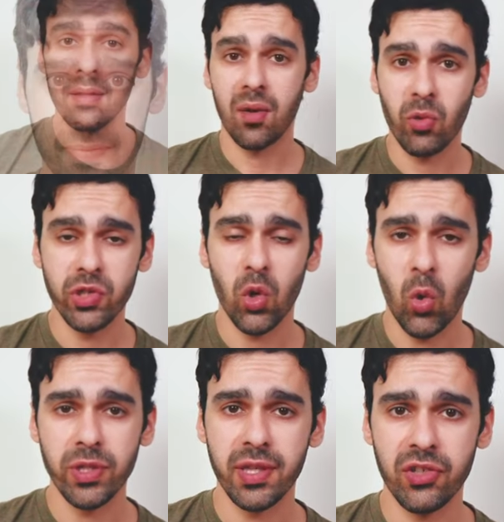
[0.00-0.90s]
Now, when you're
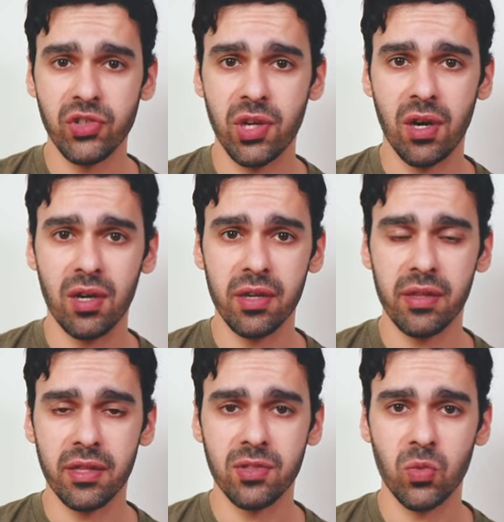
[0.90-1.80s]
holding the guitar
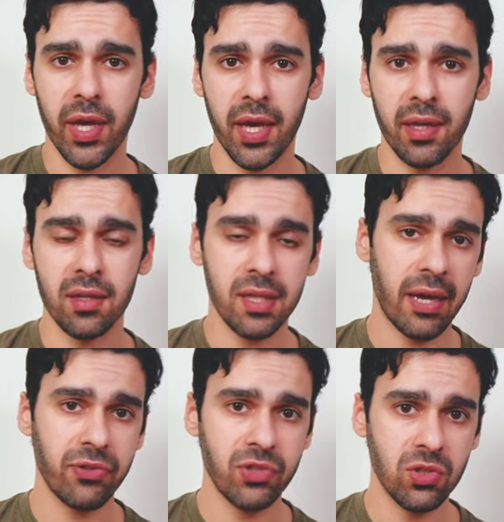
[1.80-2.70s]
in this way, it
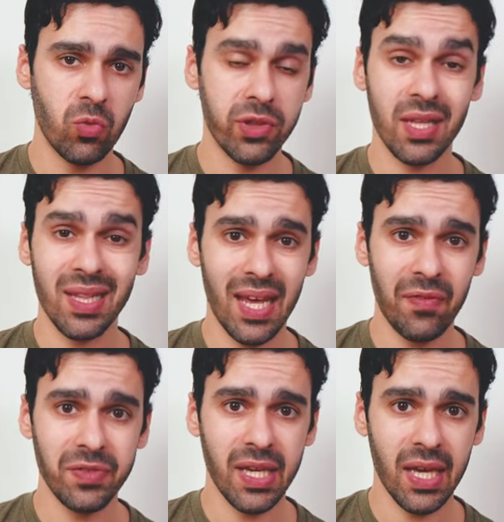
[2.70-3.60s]
allows you with the
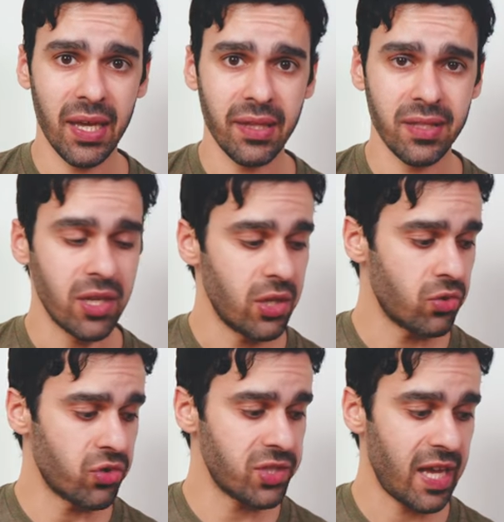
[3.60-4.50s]
left hand
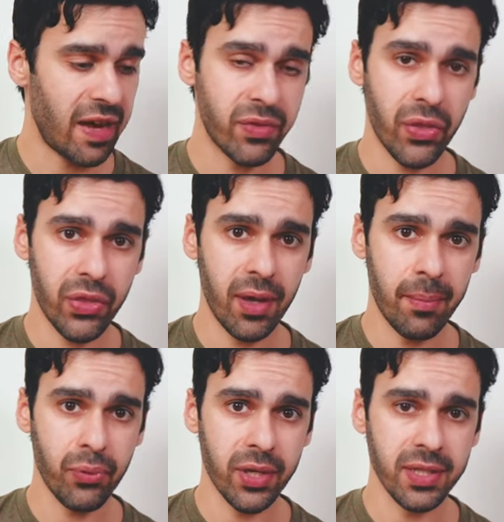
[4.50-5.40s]
to just have the
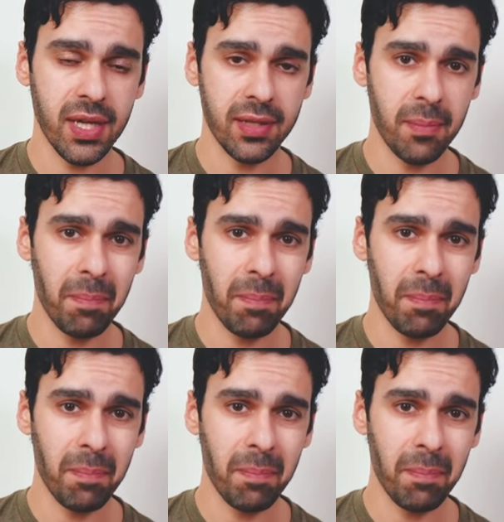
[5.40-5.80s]
thumbprint on the